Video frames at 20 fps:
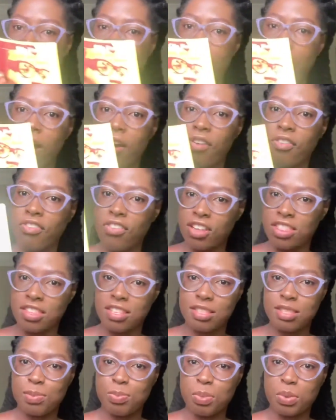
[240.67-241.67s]
for this
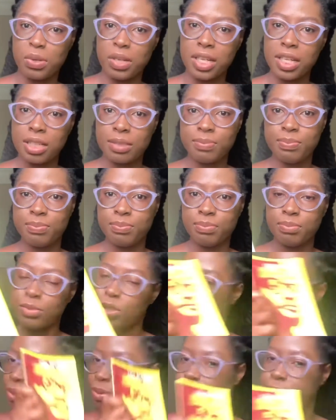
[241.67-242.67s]
book.
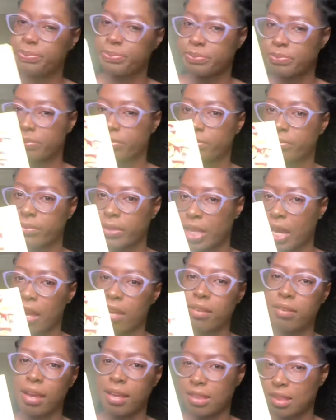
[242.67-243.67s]
So yeah, I
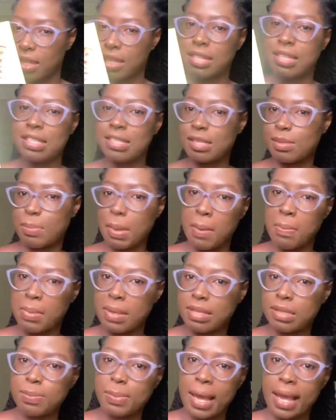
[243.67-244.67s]
think this is my best
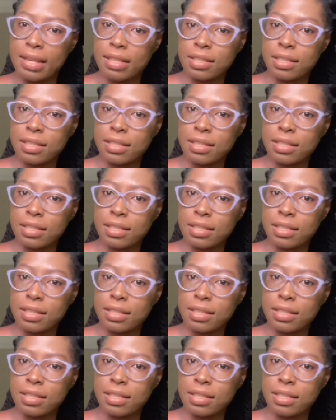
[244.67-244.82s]
bargain.